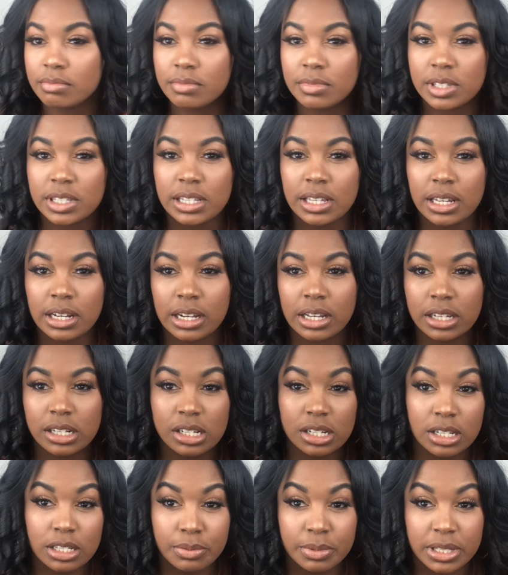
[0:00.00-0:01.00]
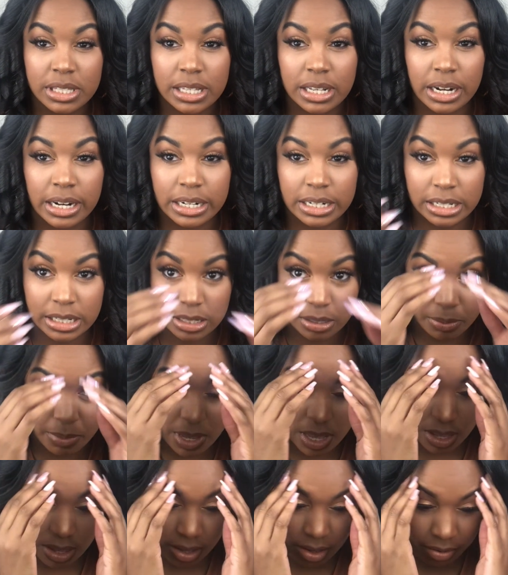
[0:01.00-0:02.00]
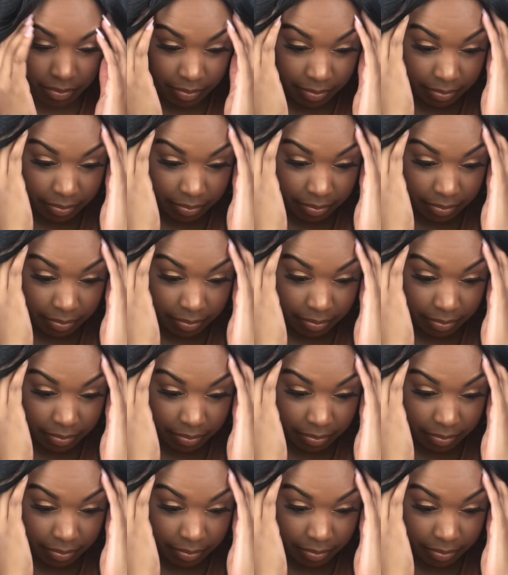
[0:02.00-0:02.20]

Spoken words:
see any adjustments that I need to make.